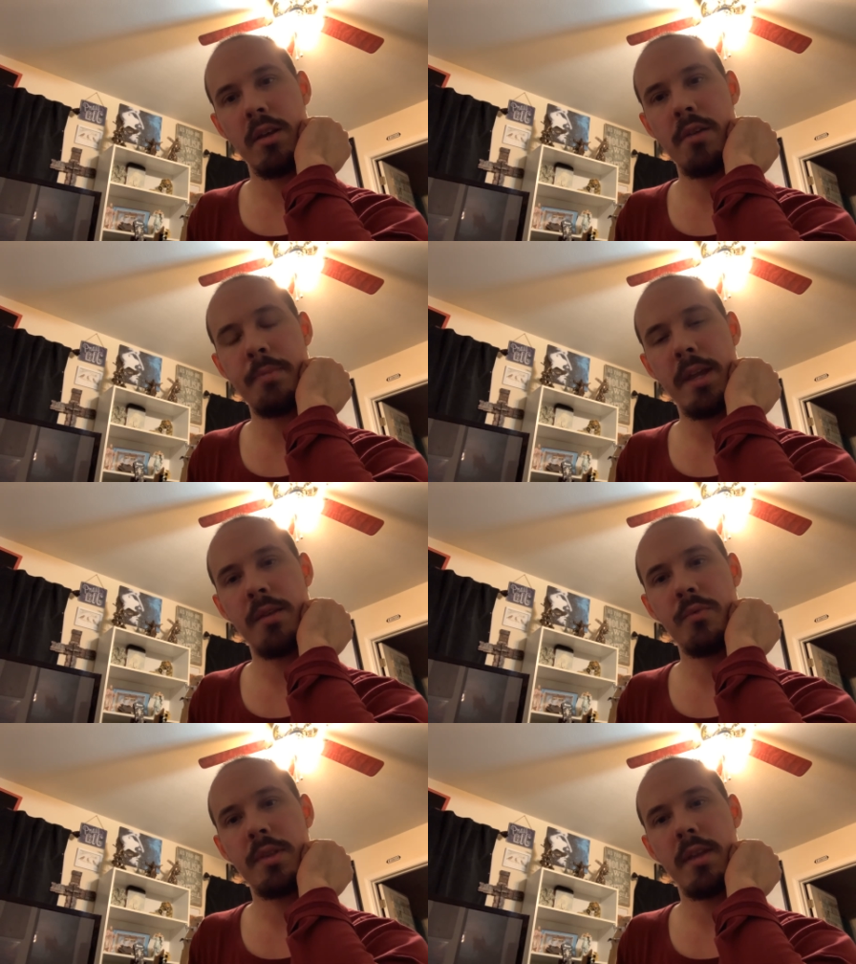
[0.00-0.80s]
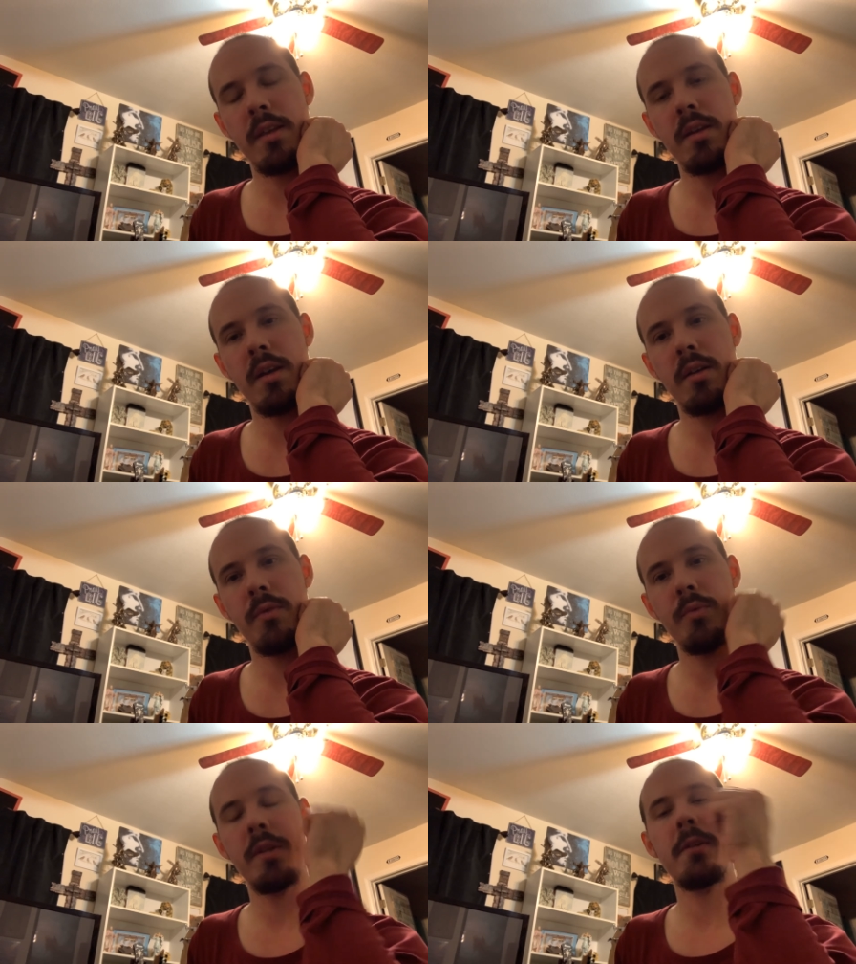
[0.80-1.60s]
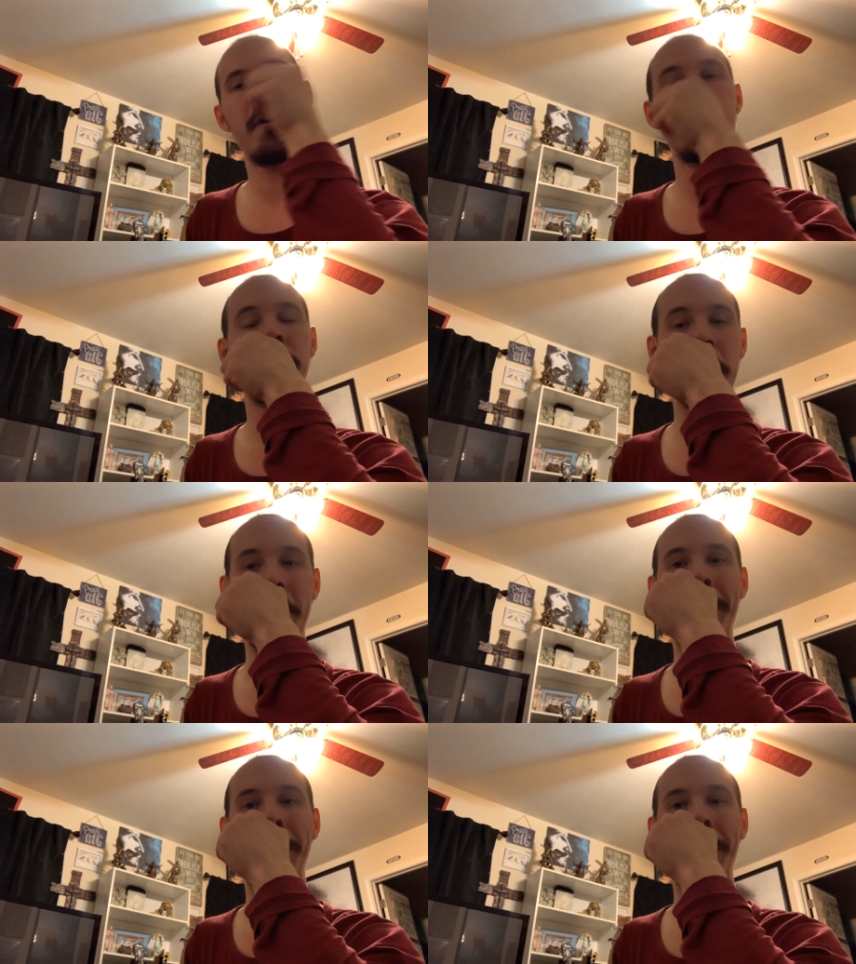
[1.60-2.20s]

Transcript: a man with a uh, what do you call it?